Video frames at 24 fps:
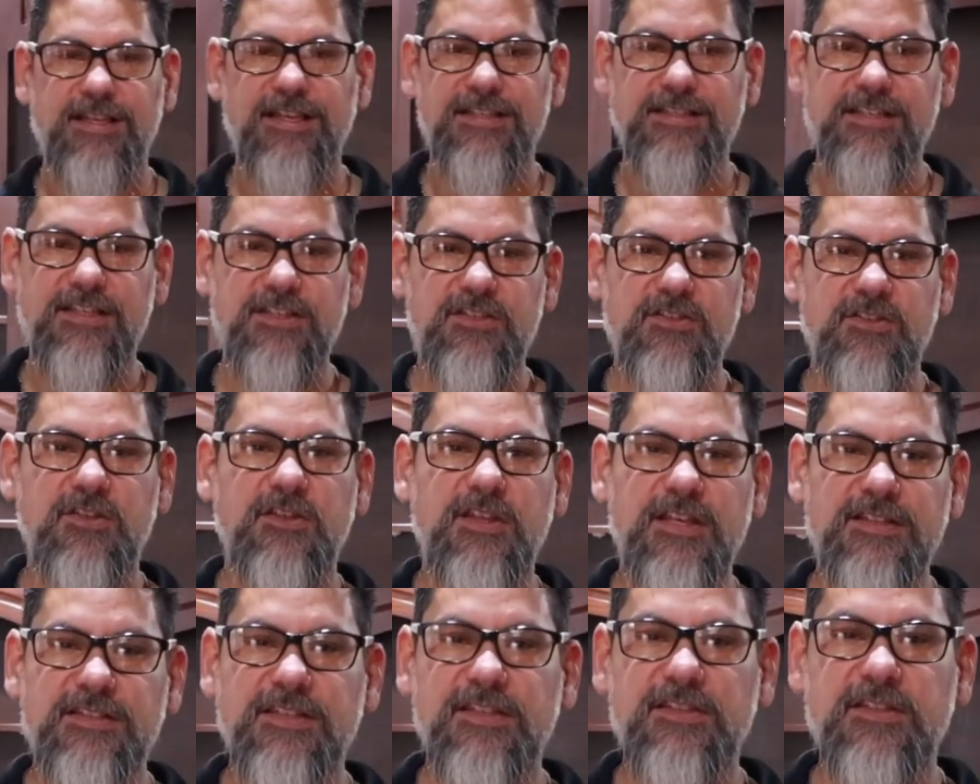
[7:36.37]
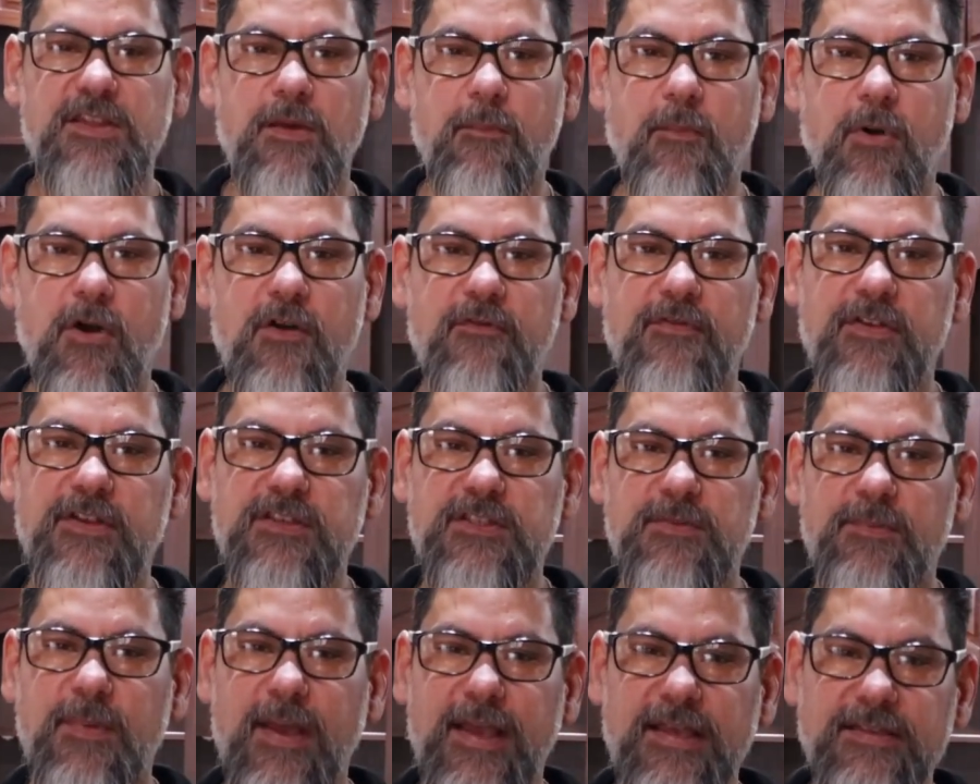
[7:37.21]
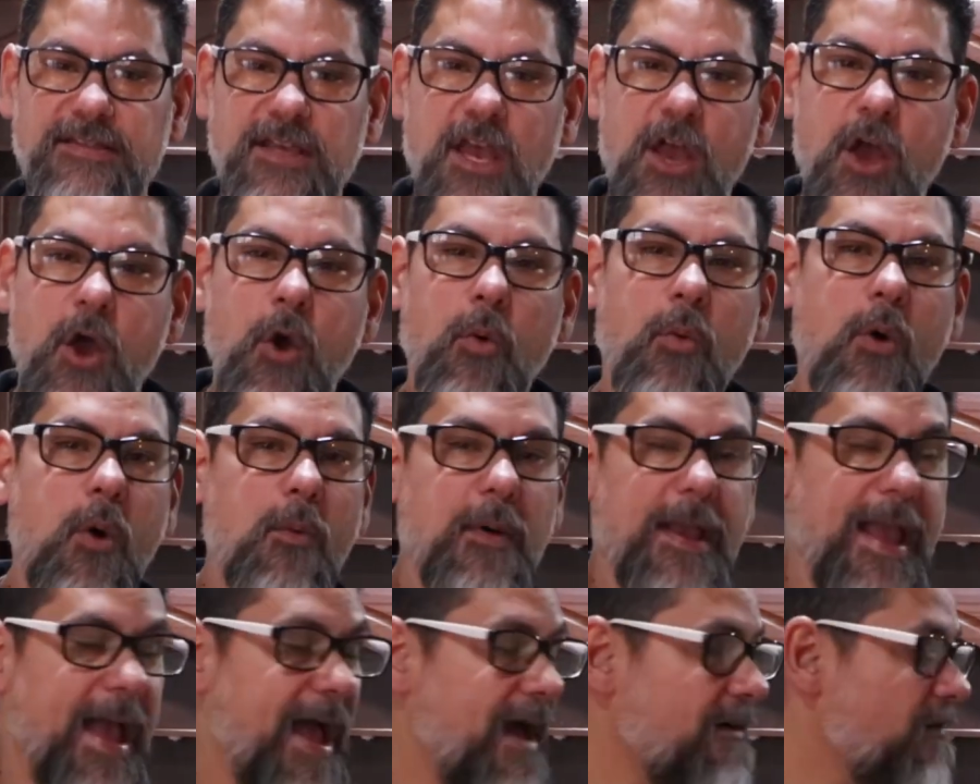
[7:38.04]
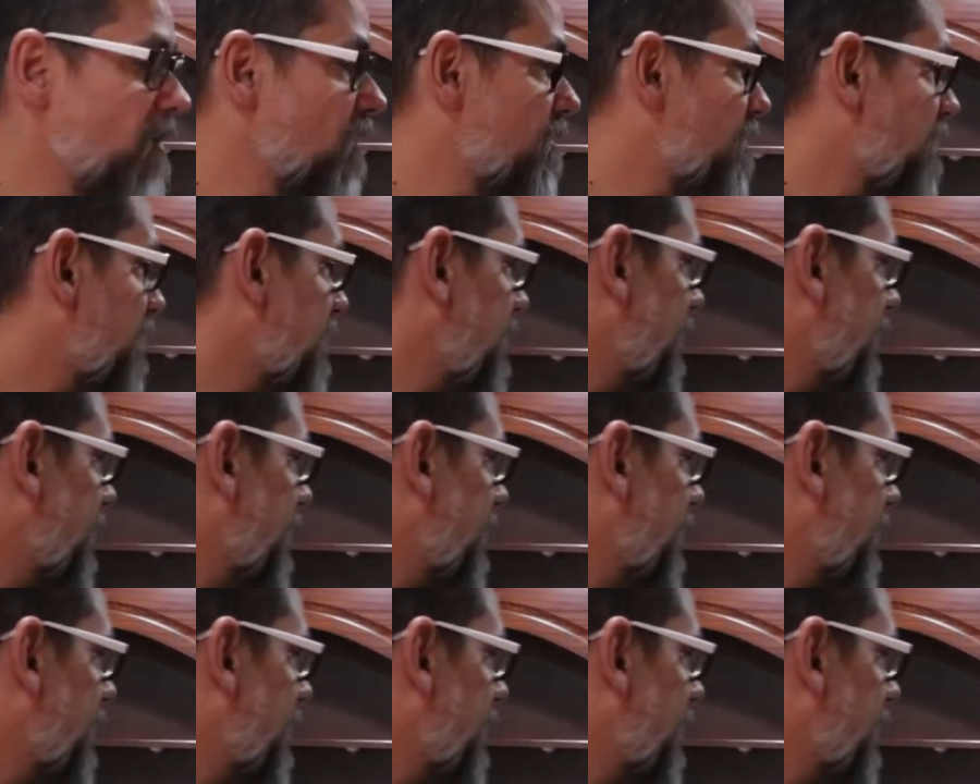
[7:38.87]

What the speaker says: This is the perfect space. What we have over